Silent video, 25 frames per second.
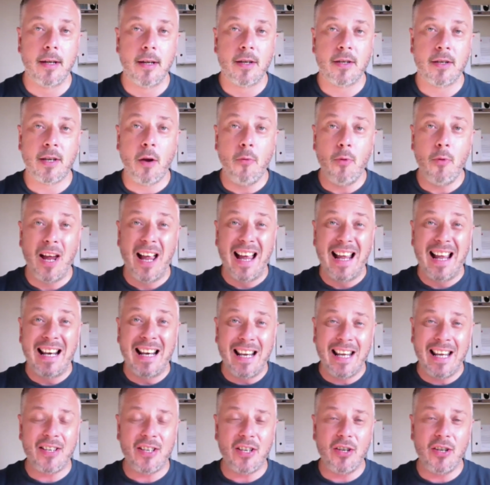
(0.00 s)
So
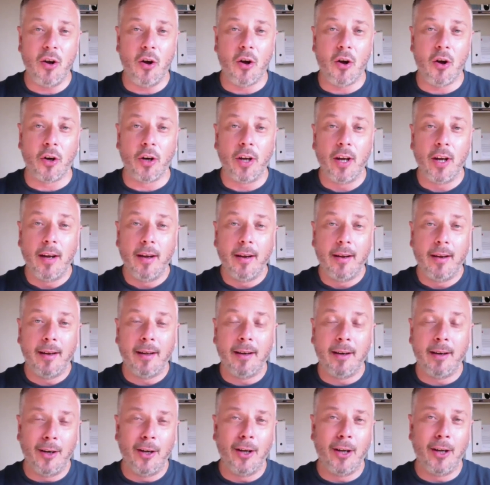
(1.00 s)
listen on
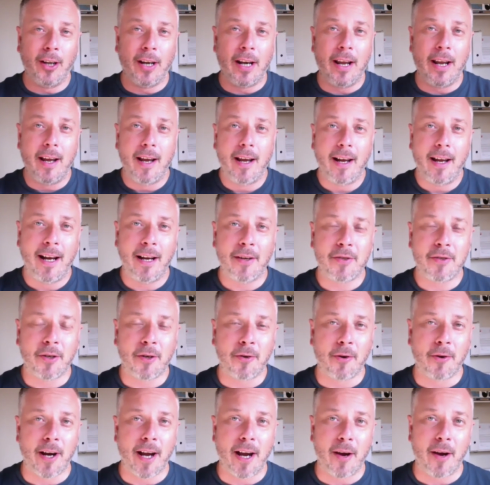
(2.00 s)
and learn how to
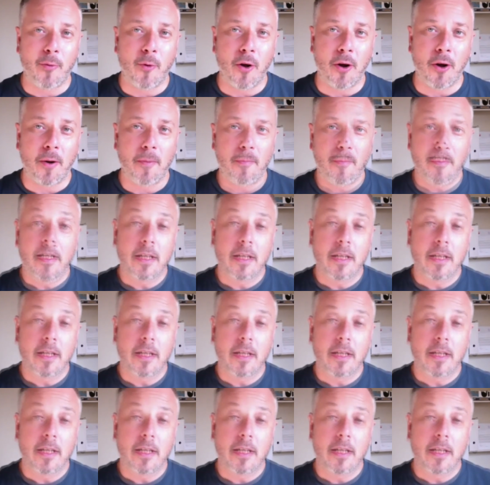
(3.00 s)
create one.